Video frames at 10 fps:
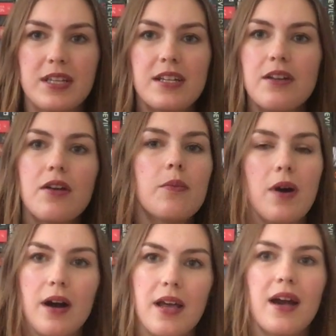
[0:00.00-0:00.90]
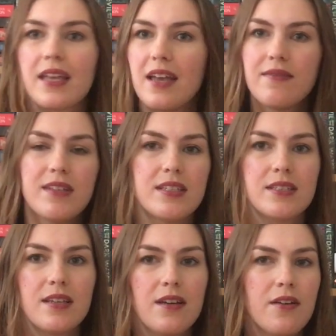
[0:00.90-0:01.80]
I don't know why I gave
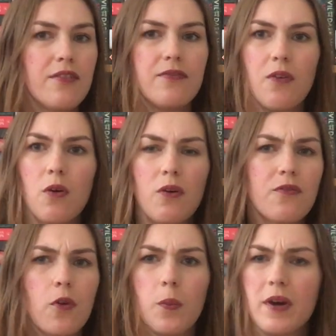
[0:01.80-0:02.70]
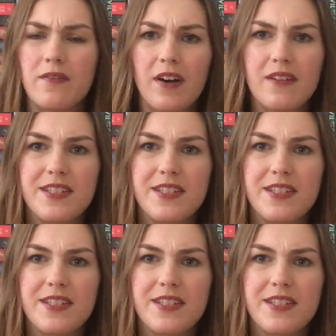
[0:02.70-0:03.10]
this 4.5